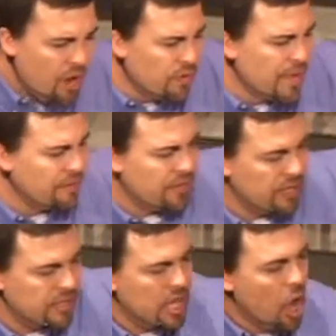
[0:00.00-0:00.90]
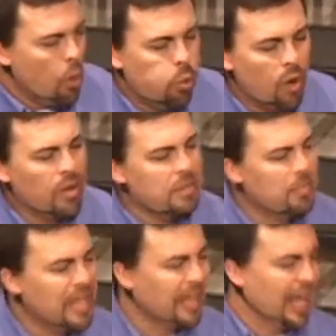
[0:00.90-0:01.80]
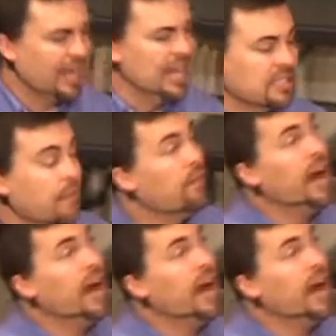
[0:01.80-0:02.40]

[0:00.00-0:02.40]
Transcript: over my feelings? What would it be like to